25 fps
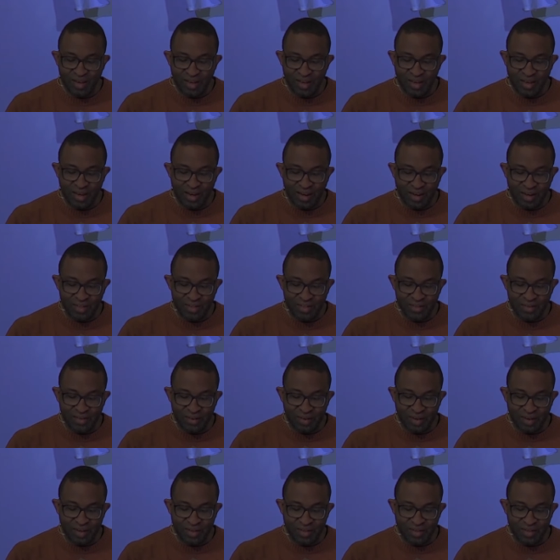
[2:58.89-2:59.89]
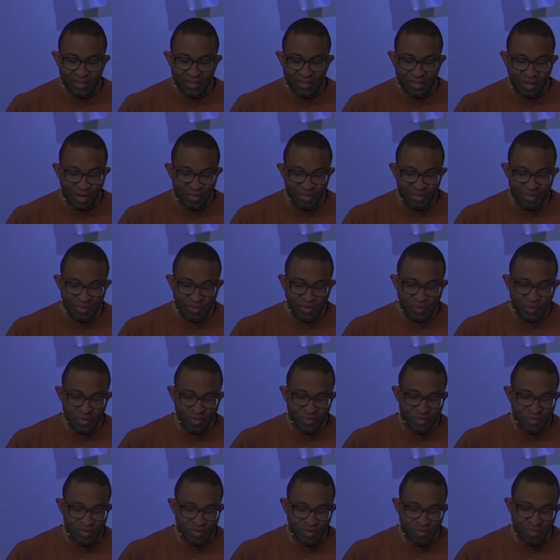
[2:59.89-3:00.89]
And it's James, of
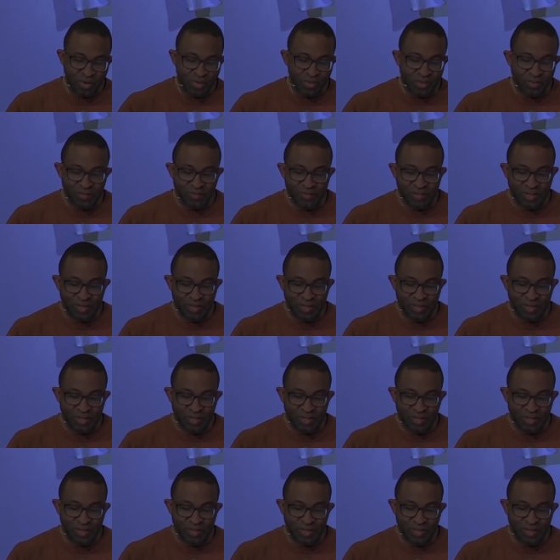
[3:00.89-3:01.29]
course, is the brother of